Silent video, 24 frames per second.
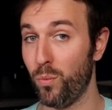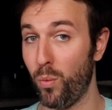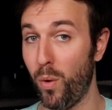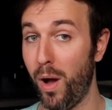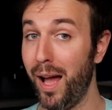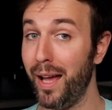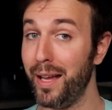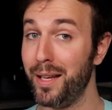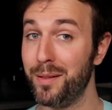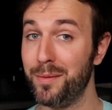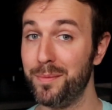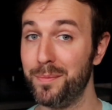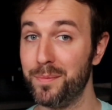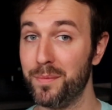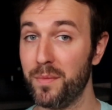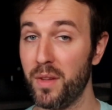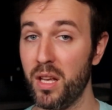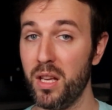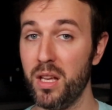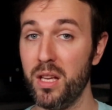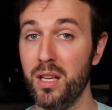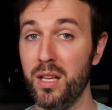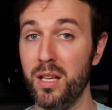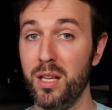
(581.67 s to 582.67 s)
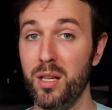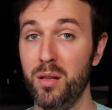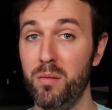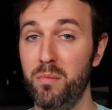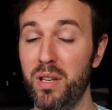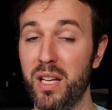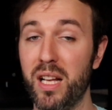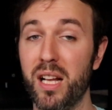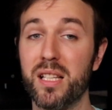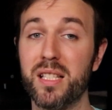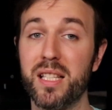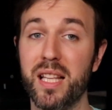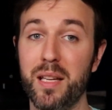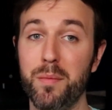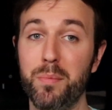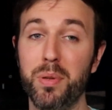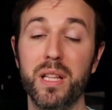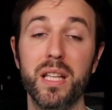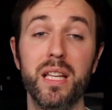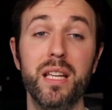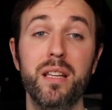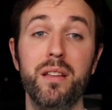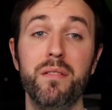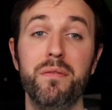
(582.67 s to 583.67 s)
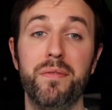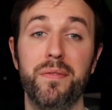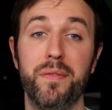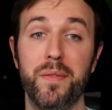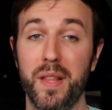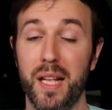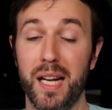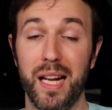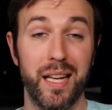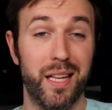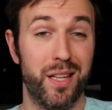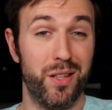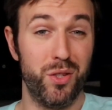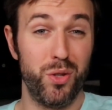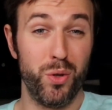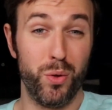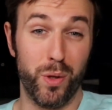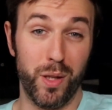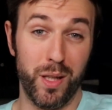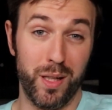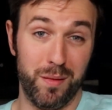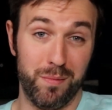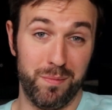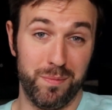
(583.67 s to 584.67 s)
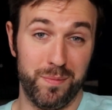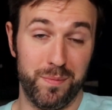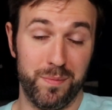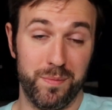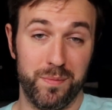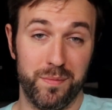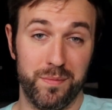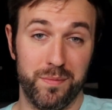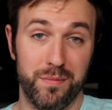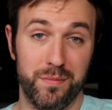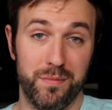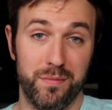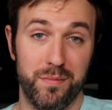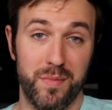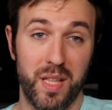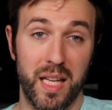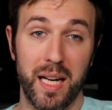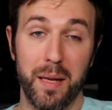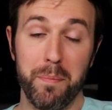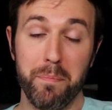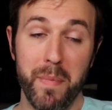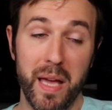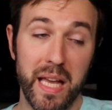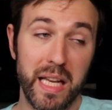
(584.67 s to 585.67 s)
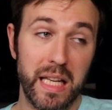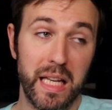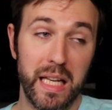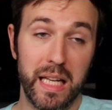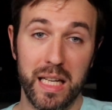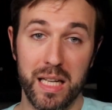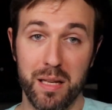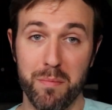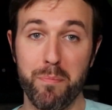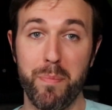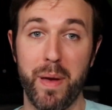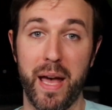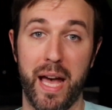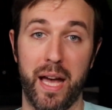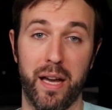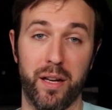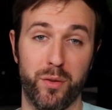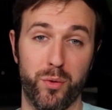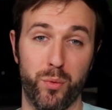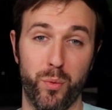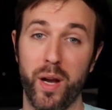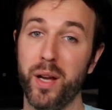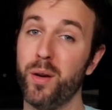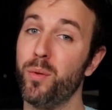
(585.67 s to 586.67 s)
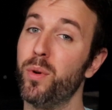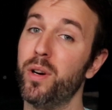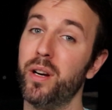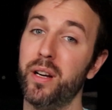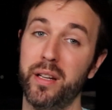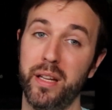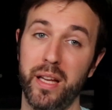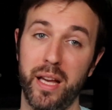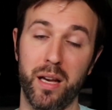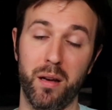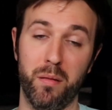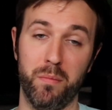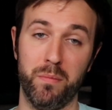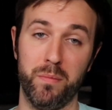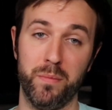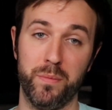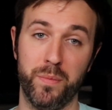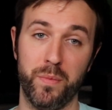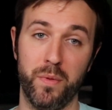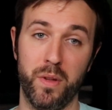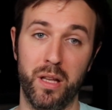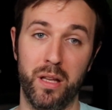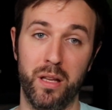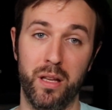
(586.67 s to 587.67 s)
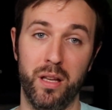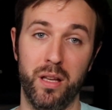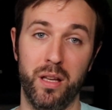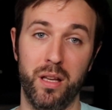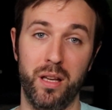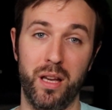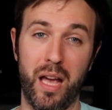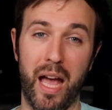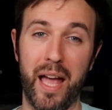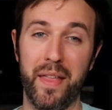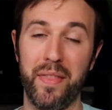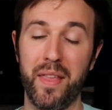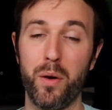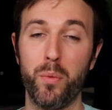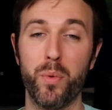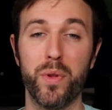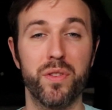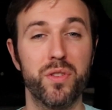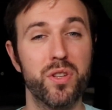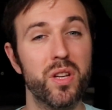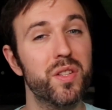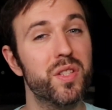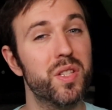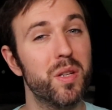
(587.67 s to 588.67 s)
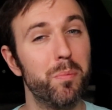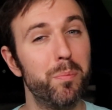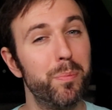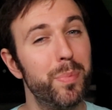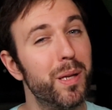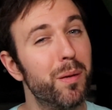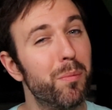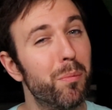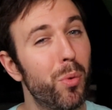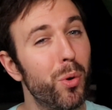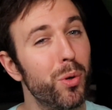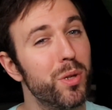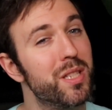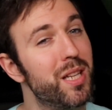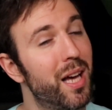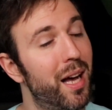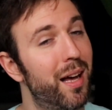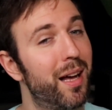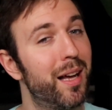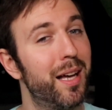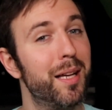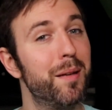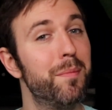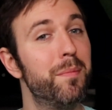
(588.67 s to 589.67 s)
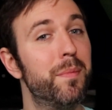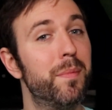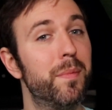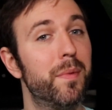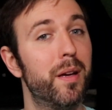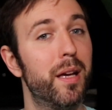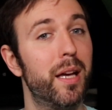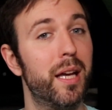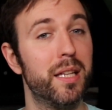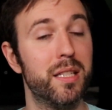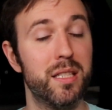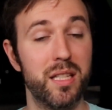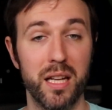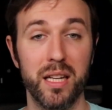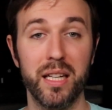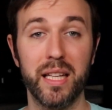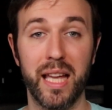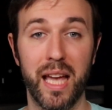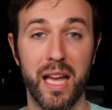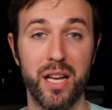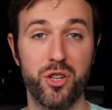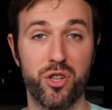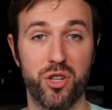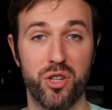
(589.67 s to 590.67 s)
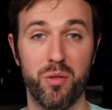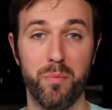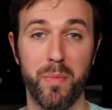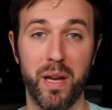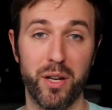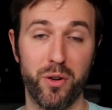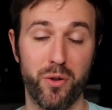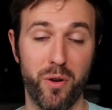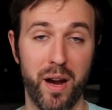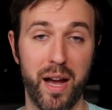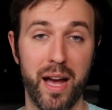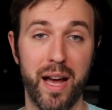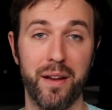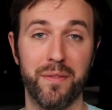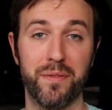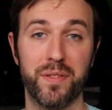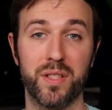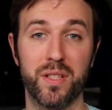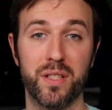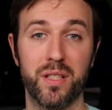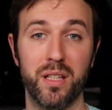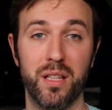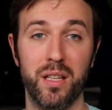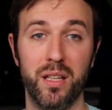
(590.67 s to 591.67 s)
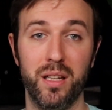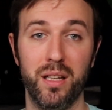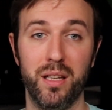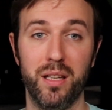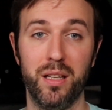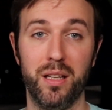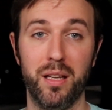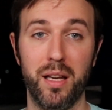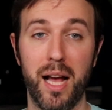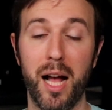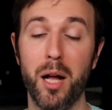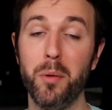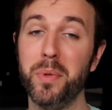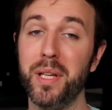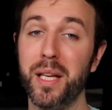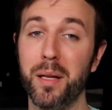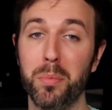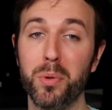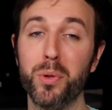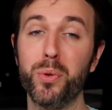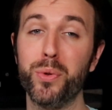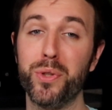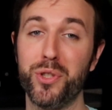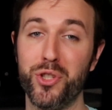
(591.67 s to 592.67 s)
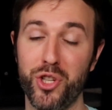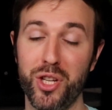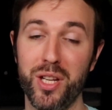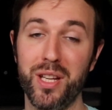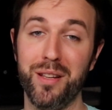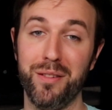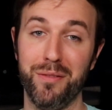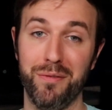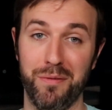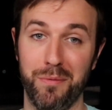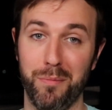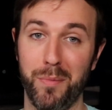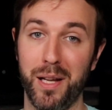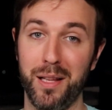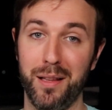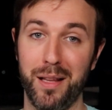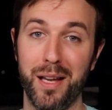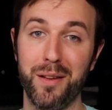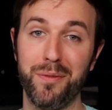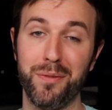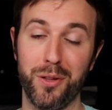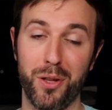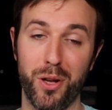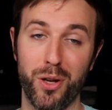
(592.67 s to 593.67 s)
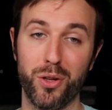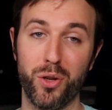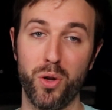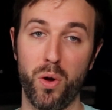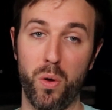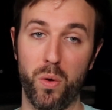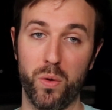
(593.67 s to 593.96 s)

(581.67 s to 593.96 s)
Why? Because they believe that I can do it, that I'm making an impact right where I am, and that with just a bit more time and dedication to my crafts, I'll be able to achieve my lifelong